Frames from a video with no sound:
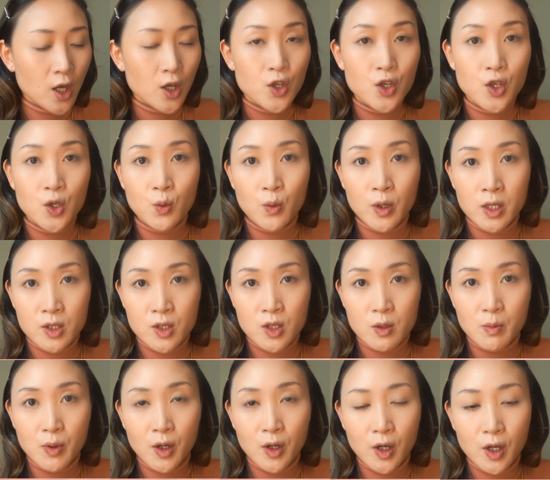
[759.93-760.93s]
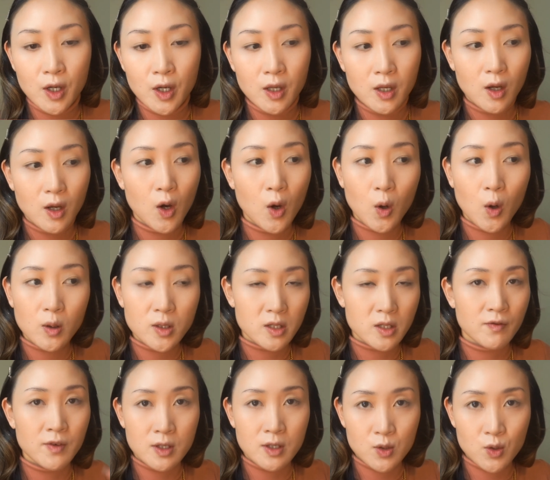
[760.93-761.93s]
you want to put all
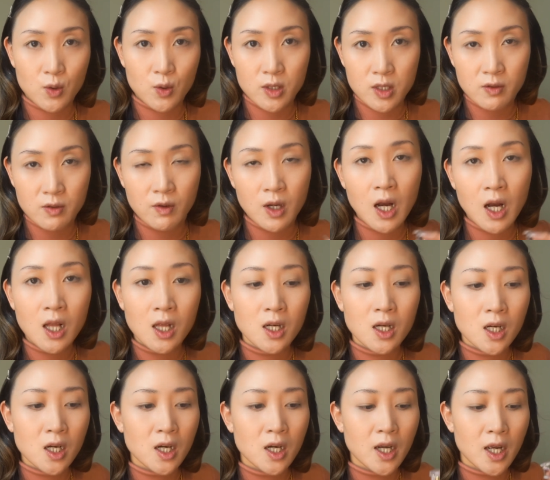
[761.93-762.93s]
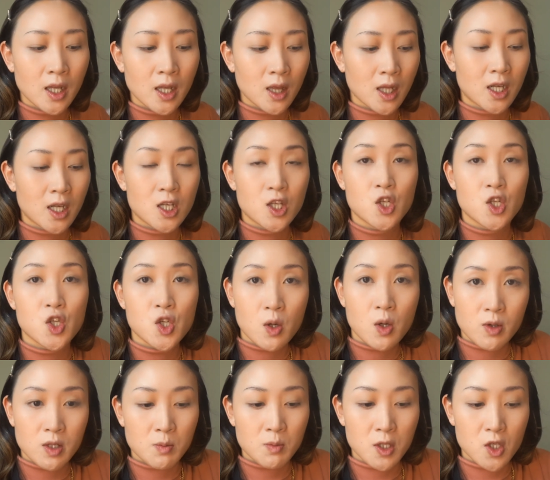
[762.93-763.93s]
different sorts of color and let it show
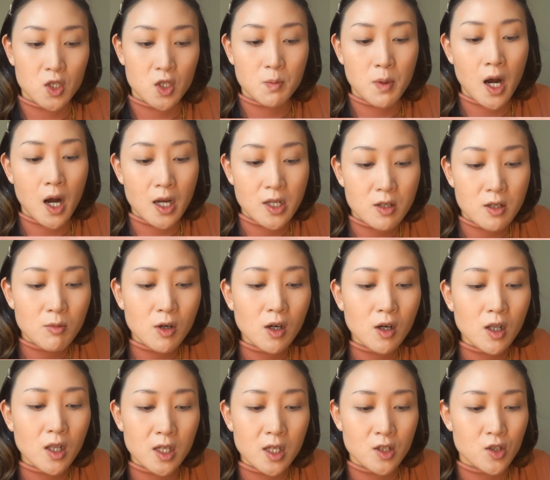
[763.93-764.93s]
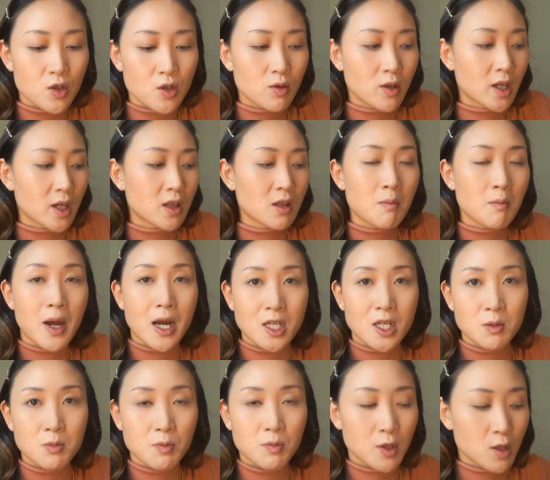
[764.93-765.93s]
as much as possible and do like the
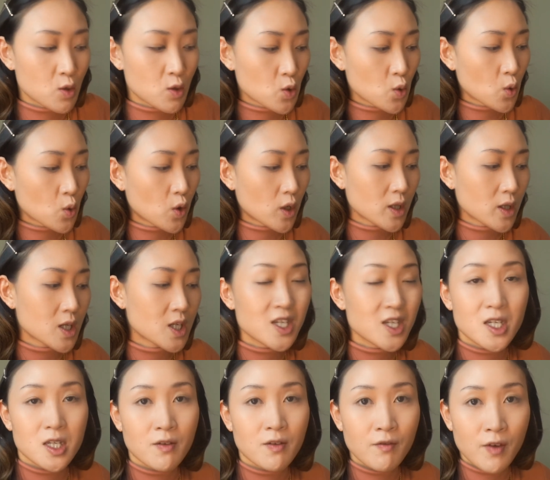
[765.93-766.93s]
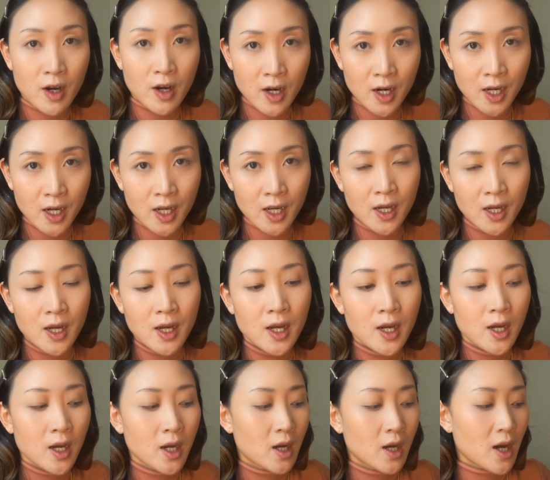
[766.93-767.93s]
maximum contour. This is a very
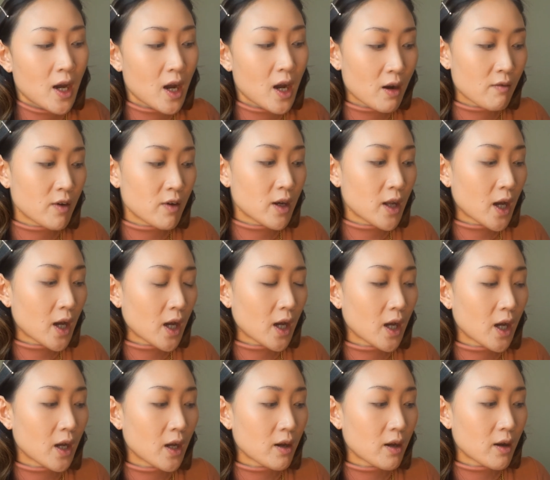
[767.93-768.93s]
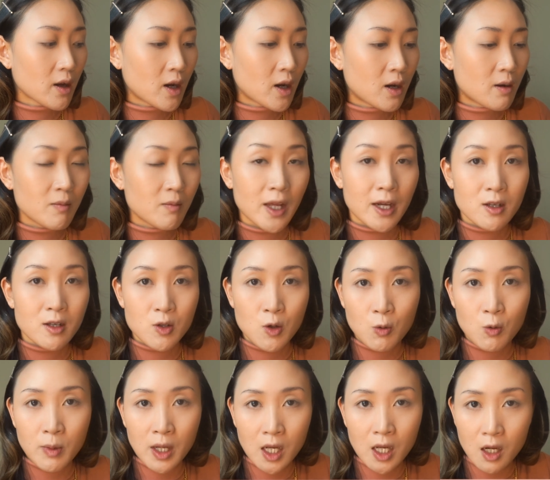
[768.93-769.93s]
everyday, like no
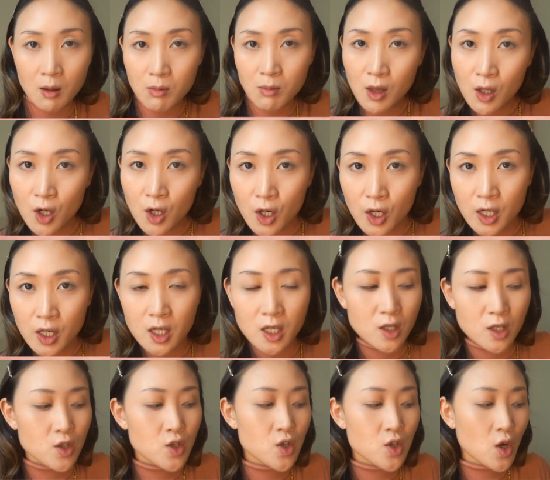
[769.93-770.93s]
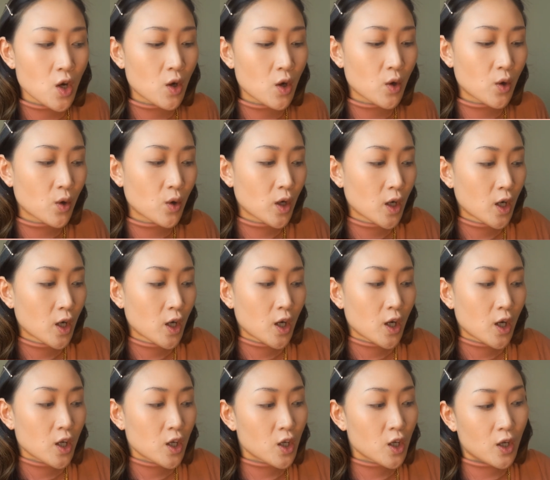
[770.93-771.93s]
makeup look. So,
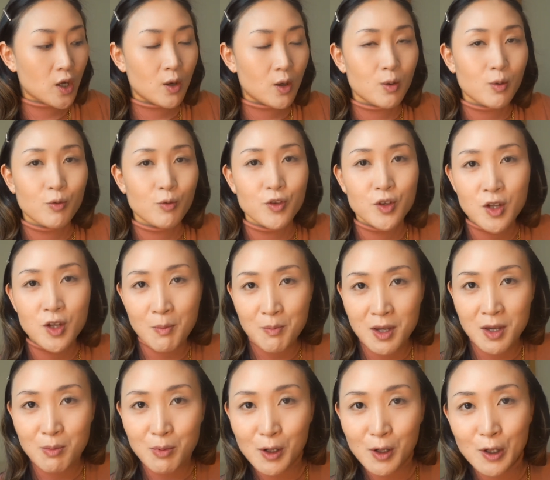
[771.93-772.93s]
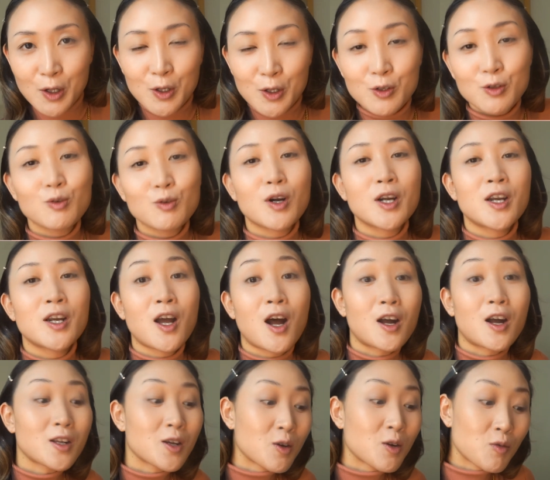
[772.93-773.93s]
you know, some people who are
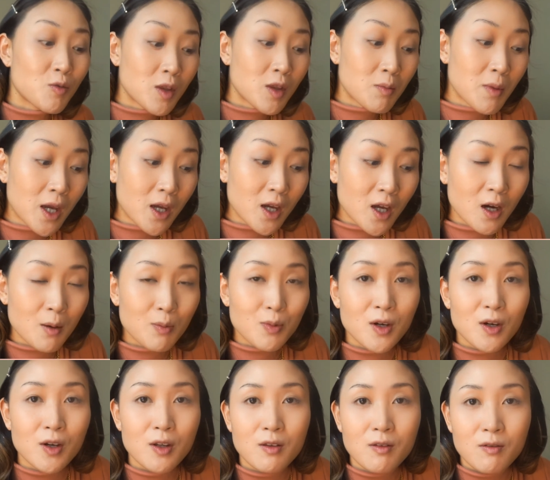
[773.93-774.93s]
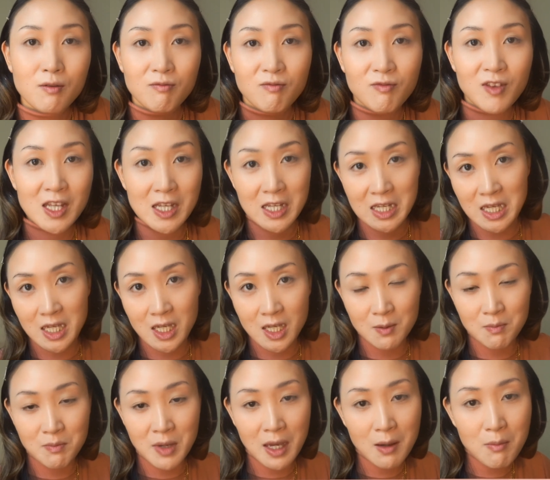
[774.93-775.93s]
not good with makeup could see
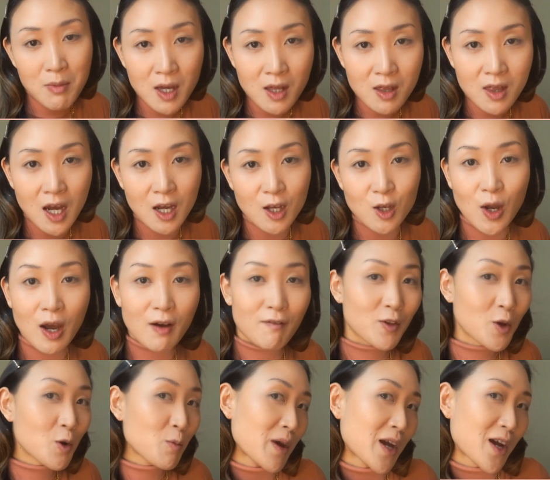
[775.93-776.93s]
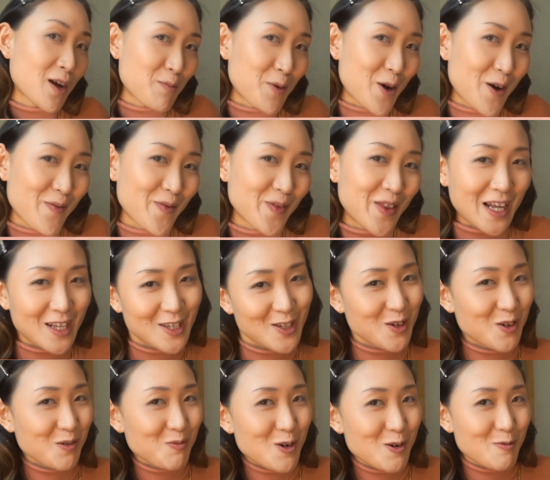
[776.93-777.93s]
maybe that you have no makeup on. That's the
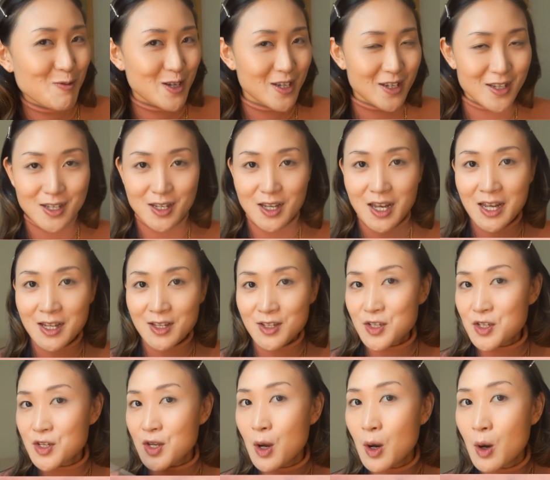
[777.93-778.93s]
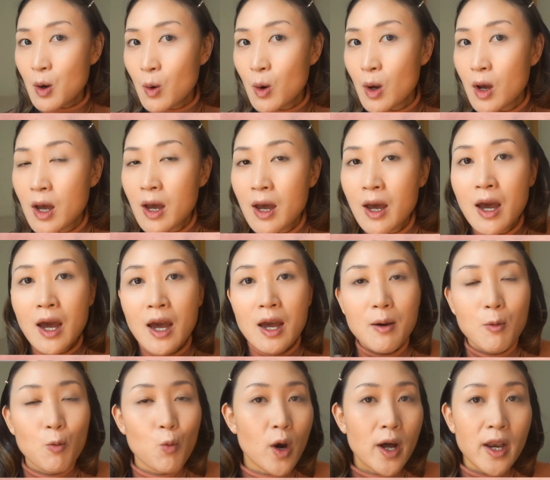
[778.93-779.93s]
whole purpose. And so
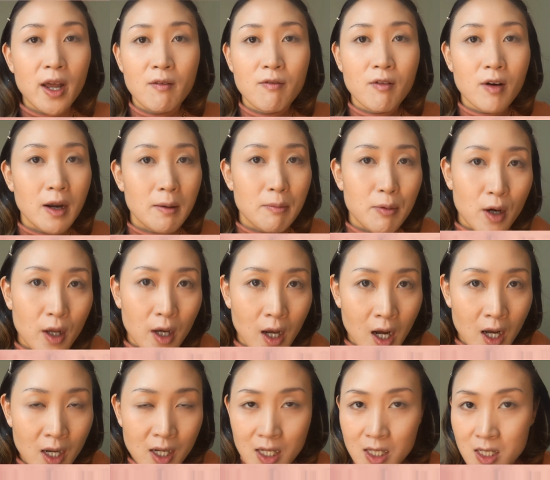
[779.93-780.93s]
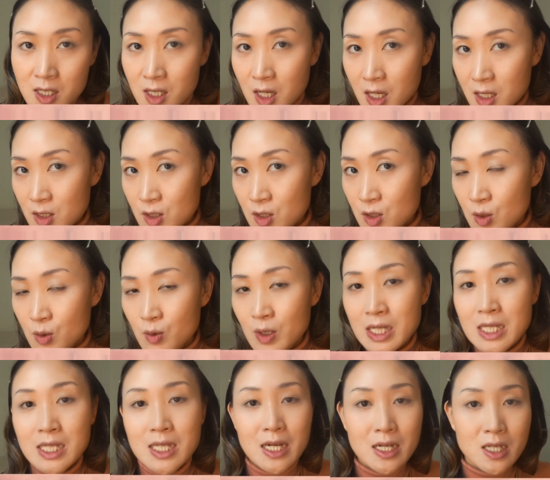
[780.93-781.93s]
whatever I put on, it's not too
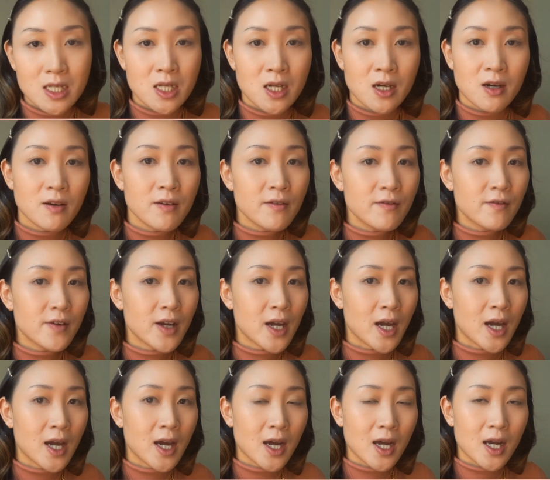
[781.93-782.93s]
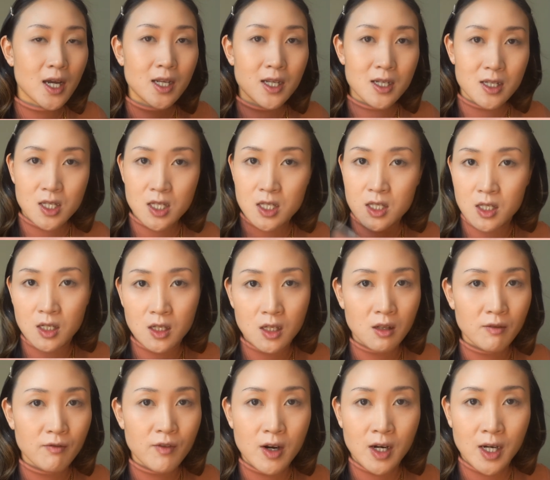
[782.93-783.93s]
excessive and it's
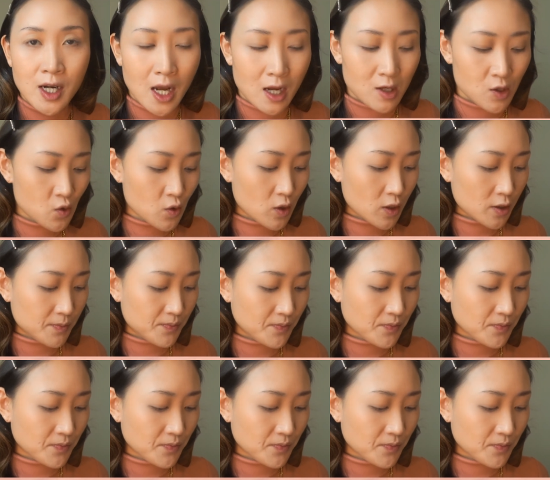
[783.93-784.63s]
still very natural.